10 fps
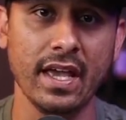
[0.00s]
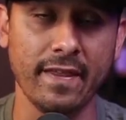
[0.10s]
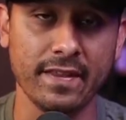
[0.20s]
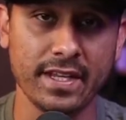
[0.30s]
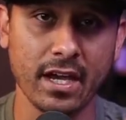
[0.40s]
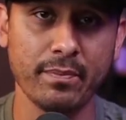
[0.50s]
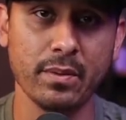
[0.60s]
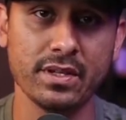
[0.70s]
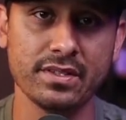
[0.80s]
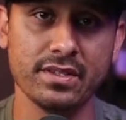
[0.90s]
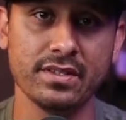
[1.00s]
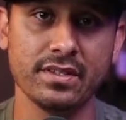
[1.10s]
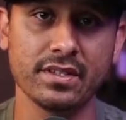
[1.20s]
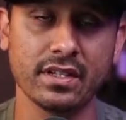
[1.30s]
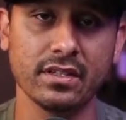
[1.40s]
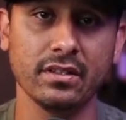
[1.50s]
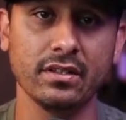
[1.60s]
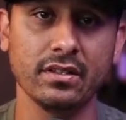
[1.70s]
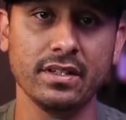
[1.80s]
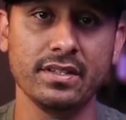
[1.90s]
and the down payment assistance
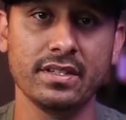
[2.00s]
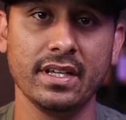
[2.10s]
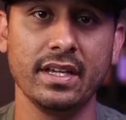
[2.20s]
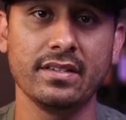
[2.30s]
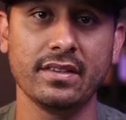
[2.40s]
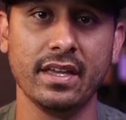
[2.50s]
clearly states